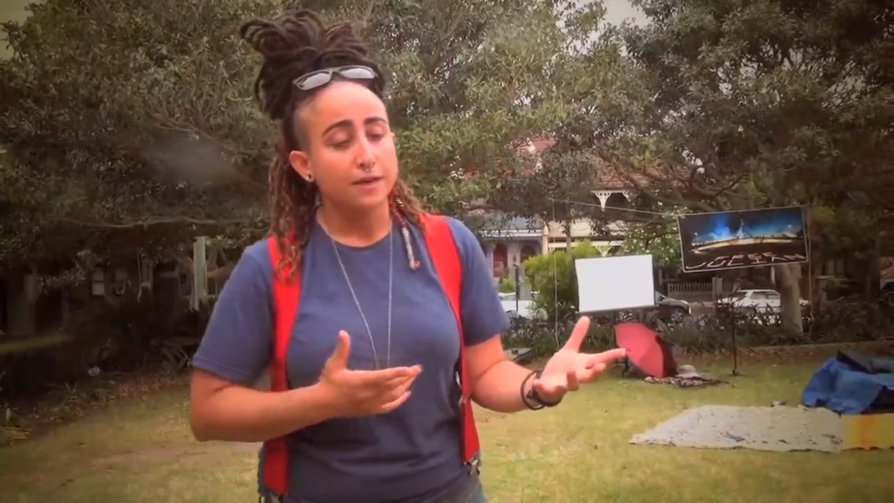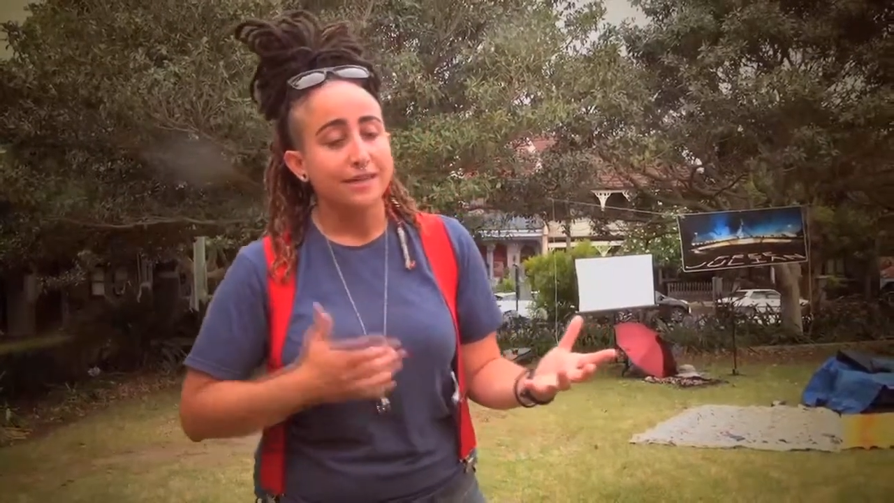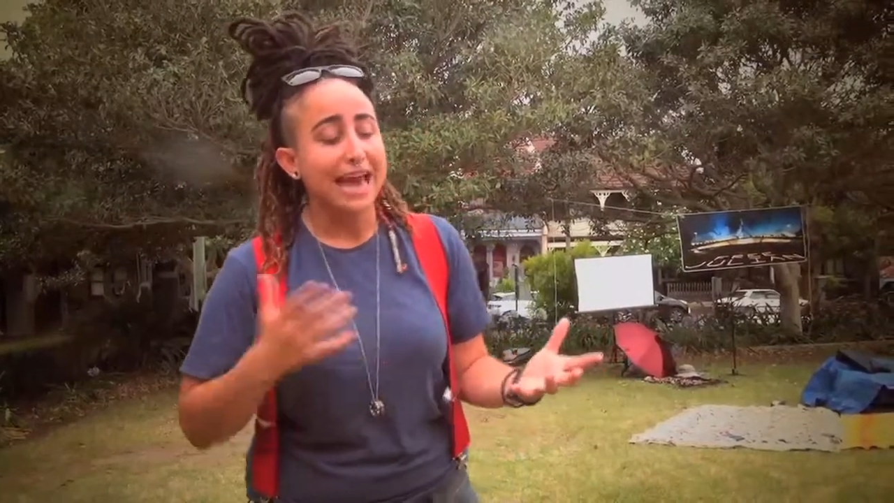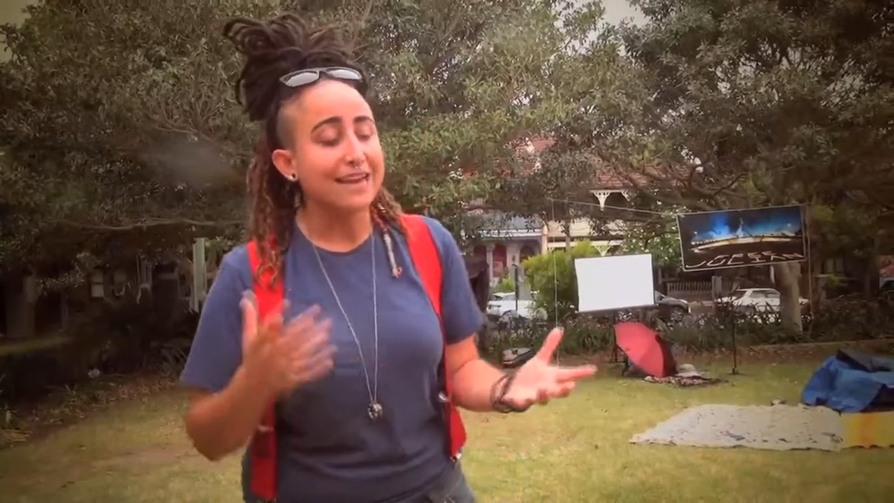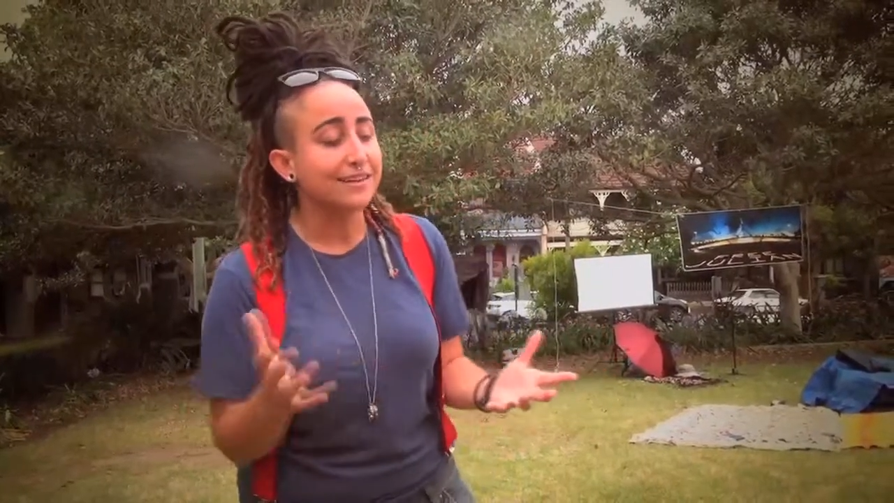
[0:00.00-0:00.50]

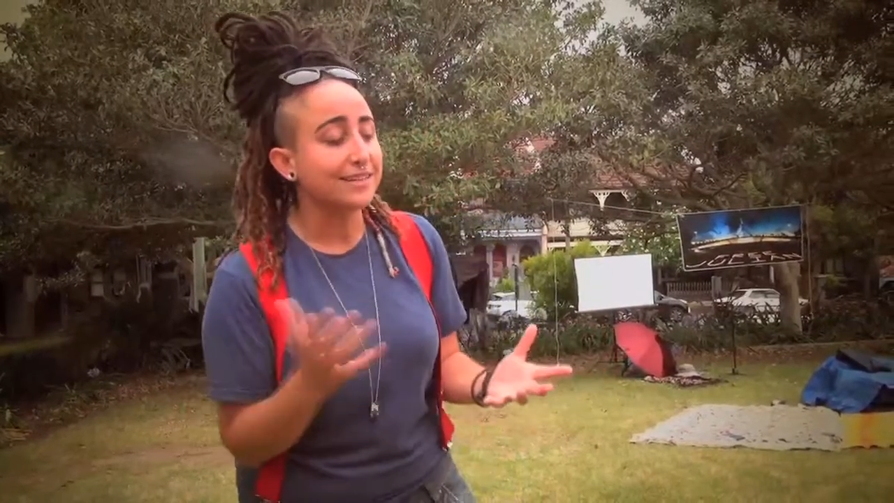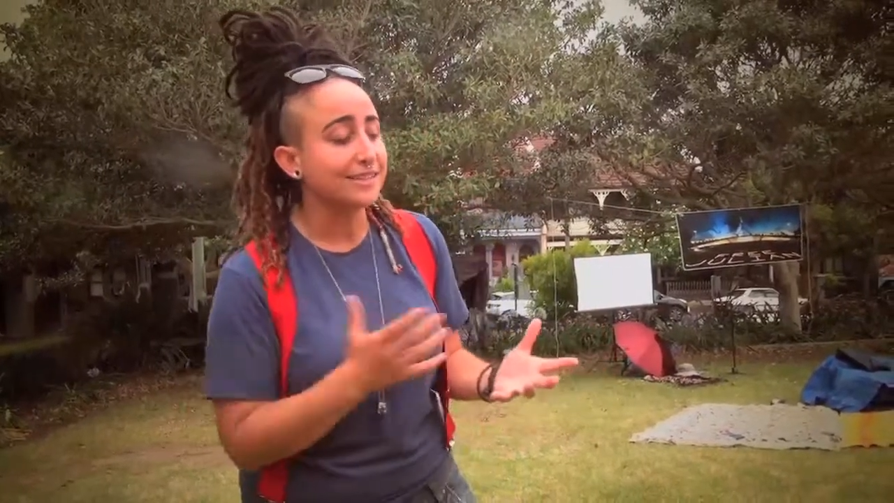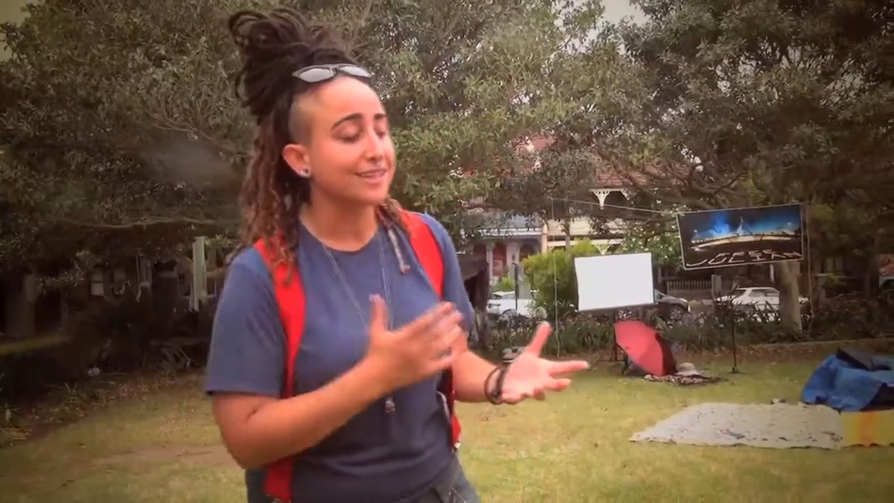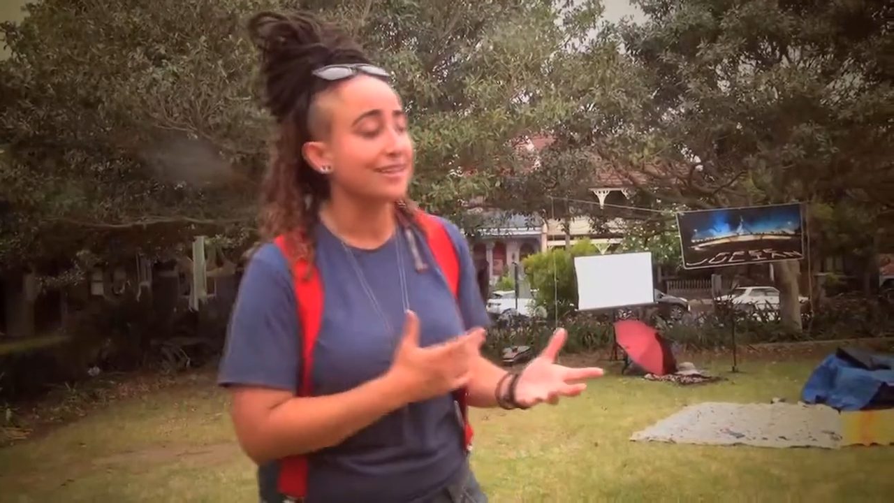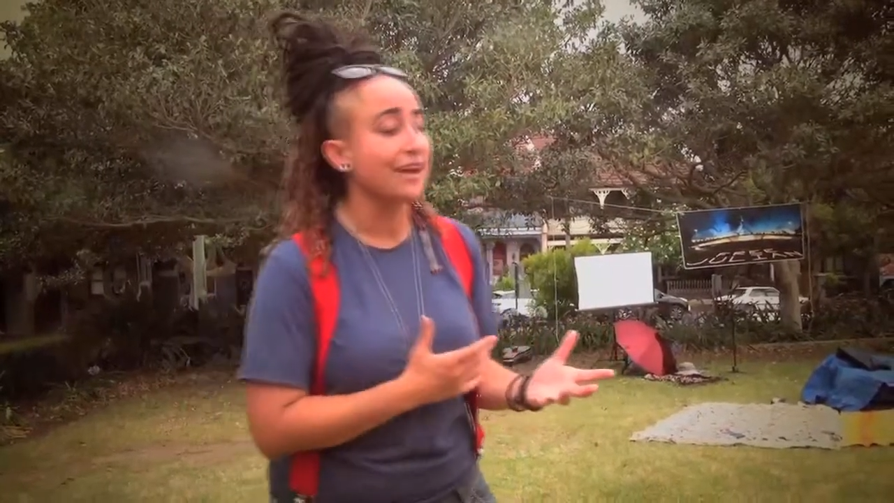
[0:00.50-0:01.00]
candidly
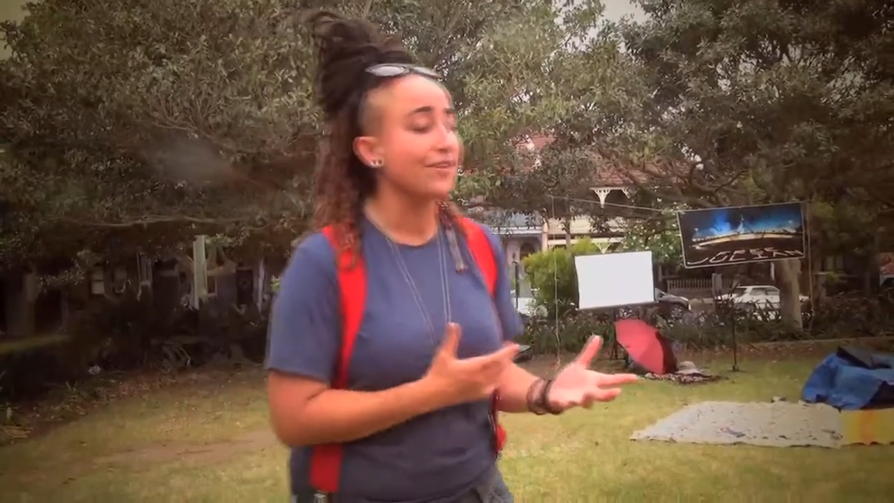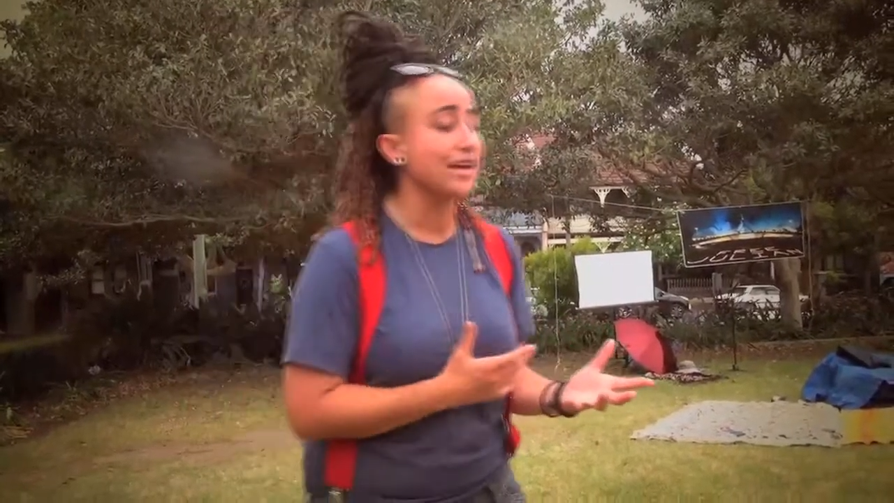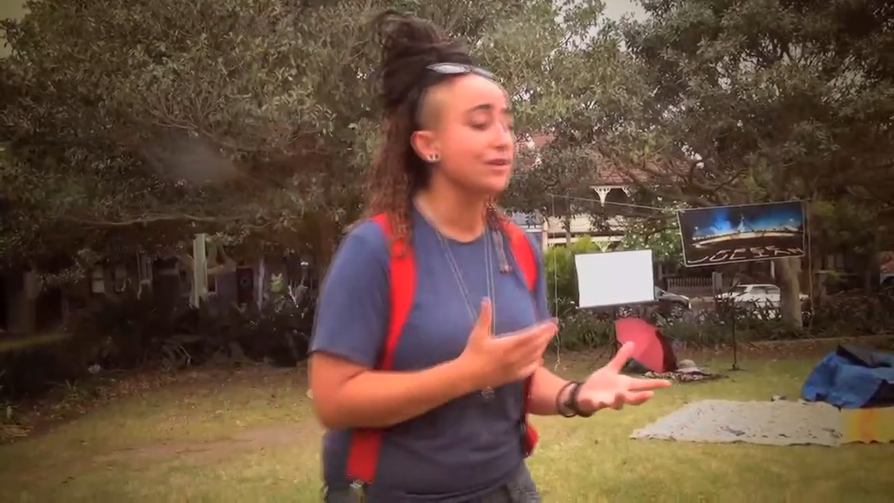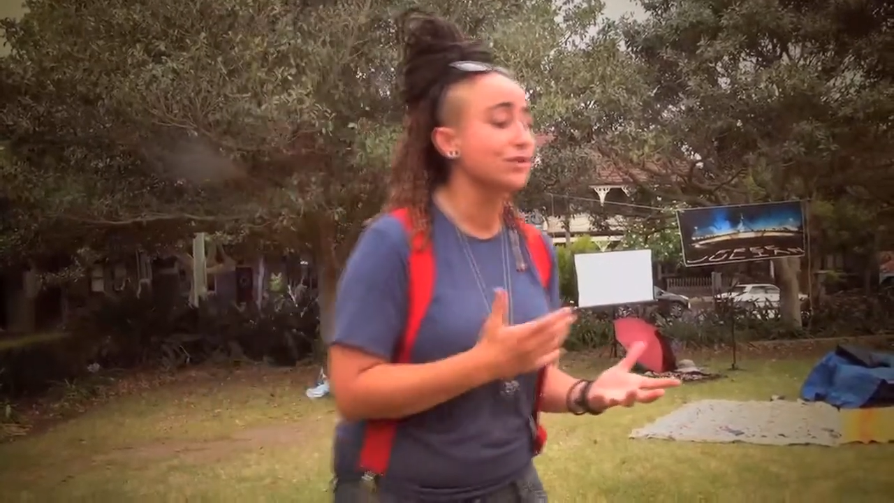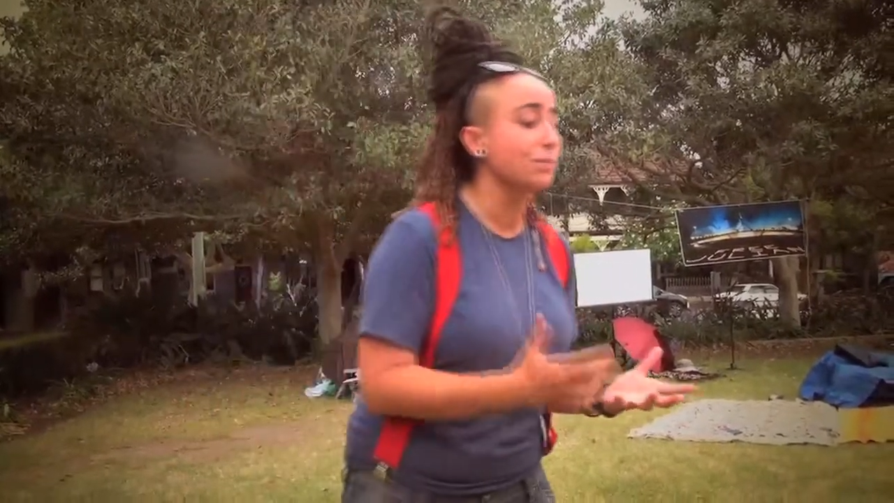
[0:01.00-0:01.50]
declaring
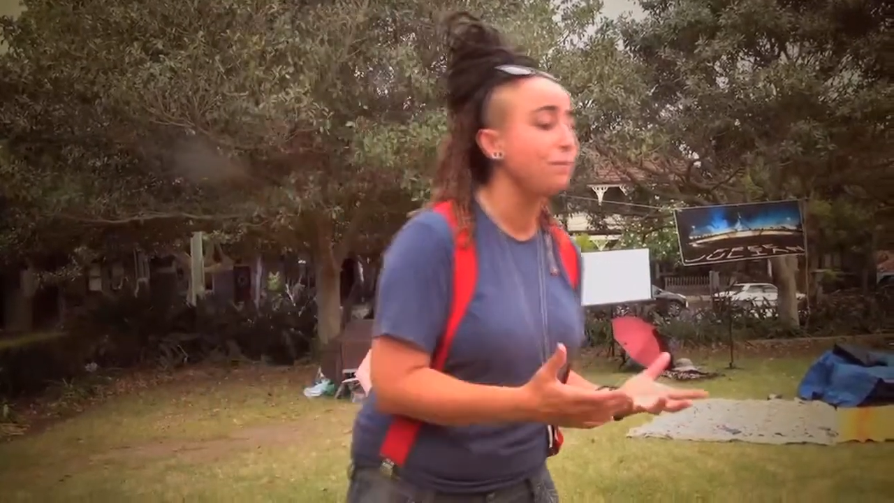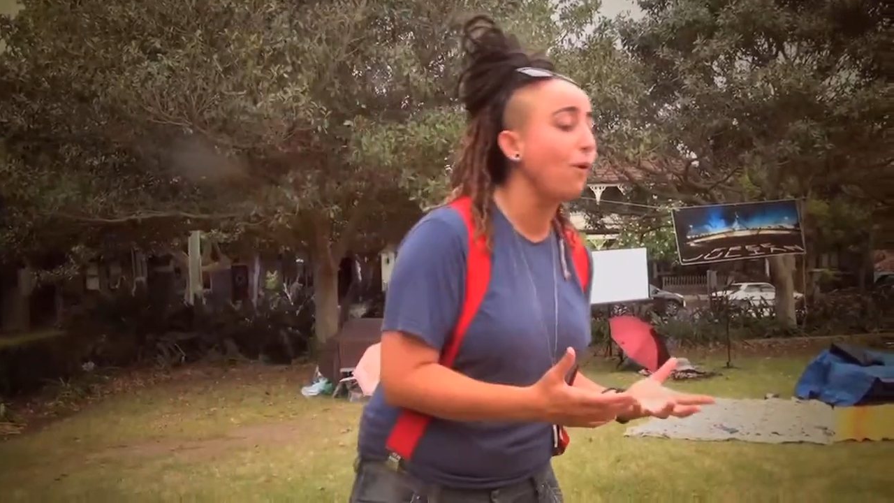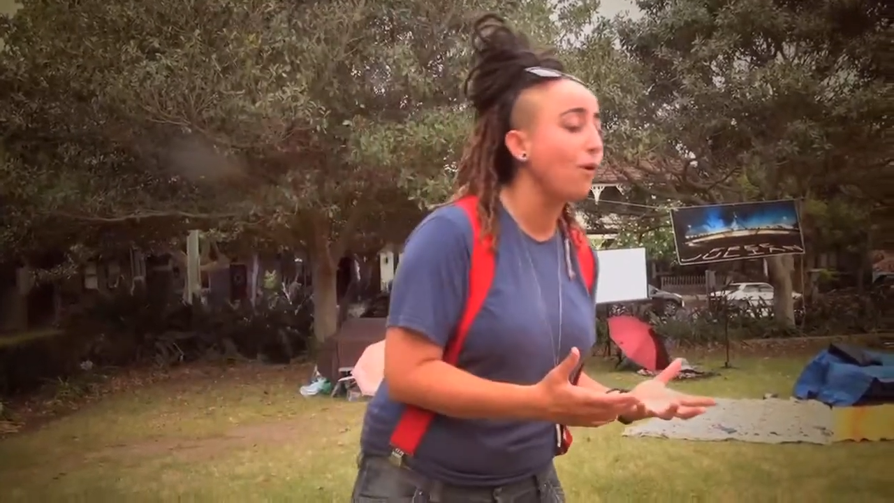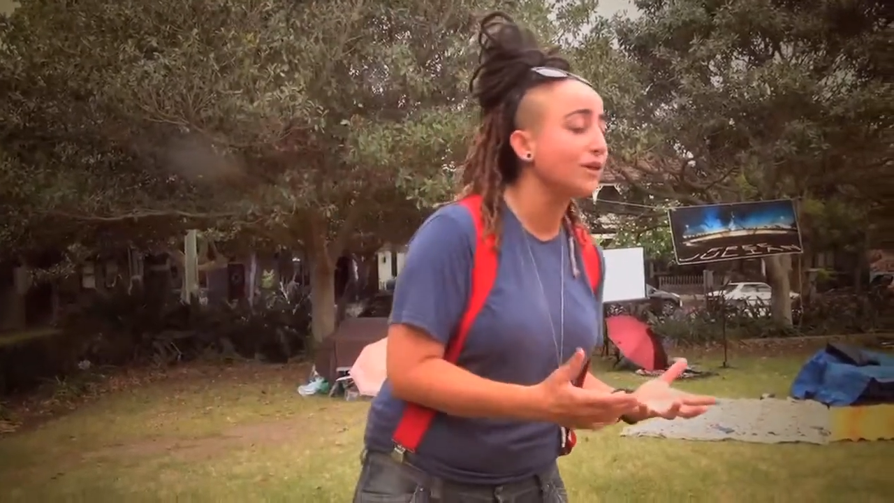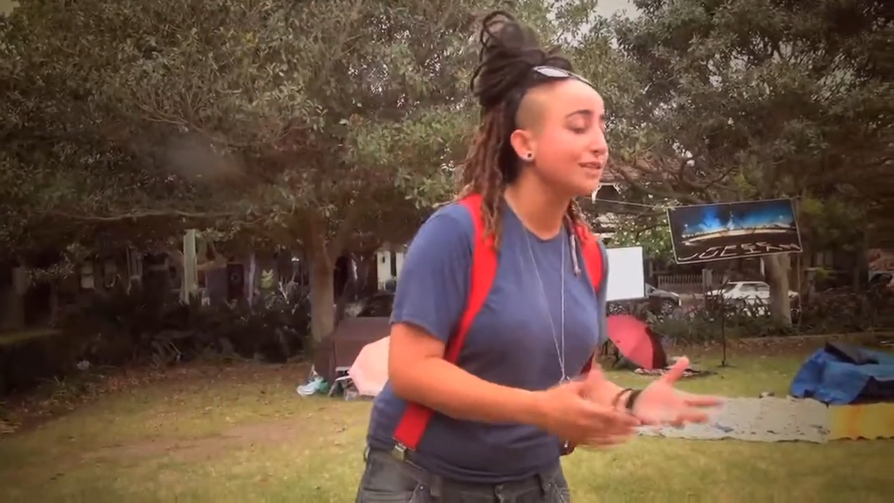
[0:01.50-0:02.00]
our
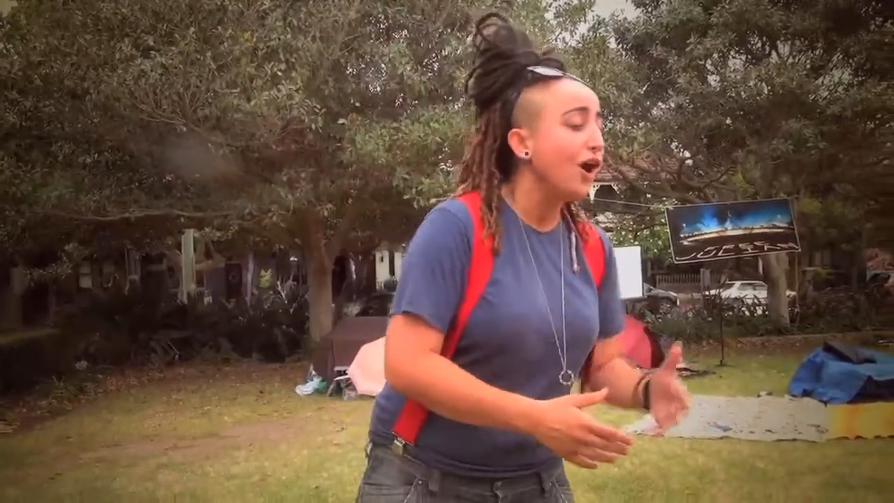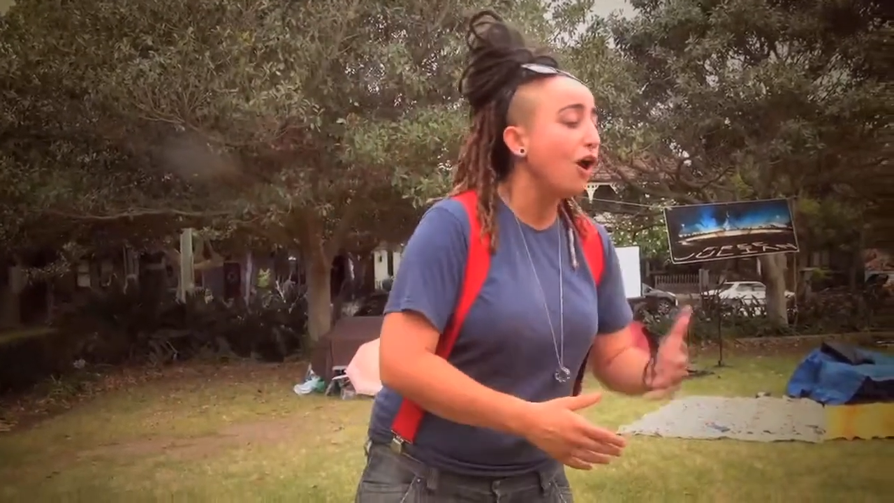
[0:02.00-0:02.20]
support